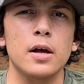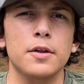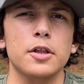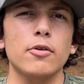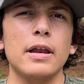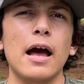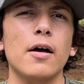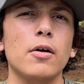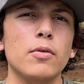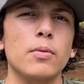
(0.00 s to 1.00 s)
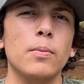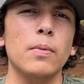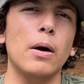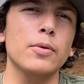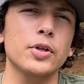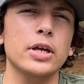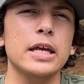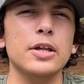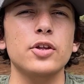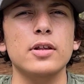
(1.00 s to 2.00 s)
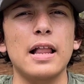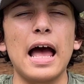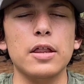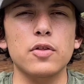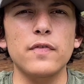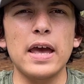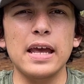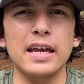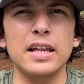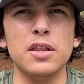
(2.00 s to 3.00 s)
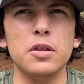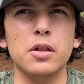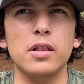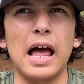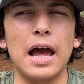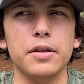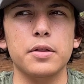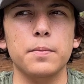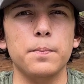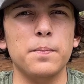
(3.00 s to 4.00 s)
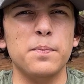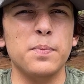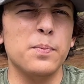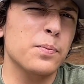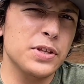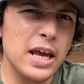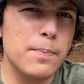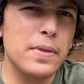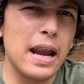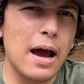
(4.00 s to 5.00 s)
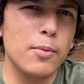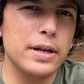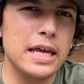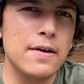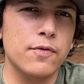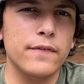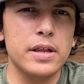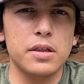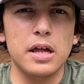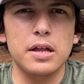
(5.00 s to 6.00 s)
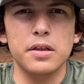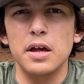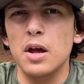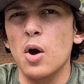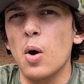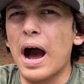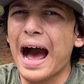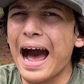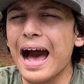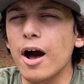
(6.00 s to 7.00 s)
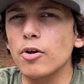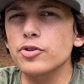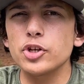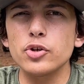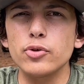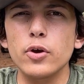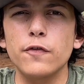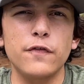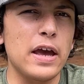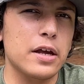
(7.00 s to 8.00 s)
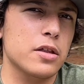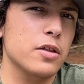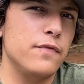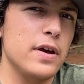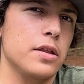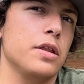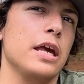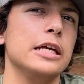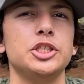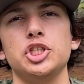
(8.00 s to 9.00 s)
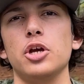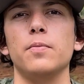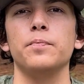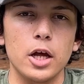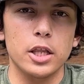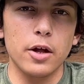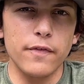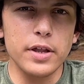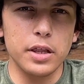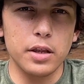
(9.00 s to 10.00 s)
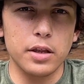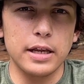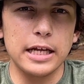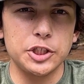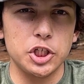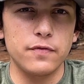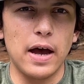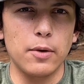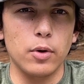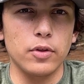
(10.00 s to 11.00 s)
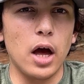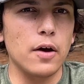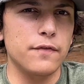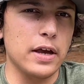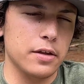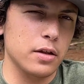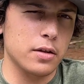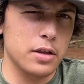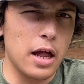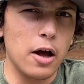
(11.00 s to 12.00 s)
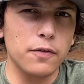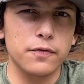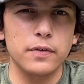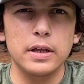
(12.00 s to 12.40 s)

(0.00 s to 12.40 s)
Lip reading: So now I want to get to the last thing, and this is the last tip that I would give for this, is how do you fix this issue? So this is an issue that will not fix itself,